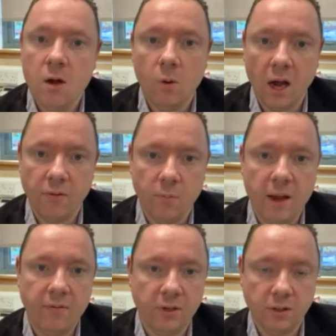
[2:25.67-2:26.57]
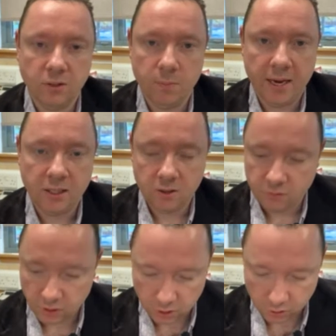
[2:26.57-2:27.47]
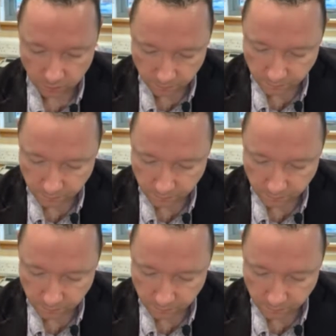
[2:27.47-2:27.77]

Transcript: whatever method is best for you.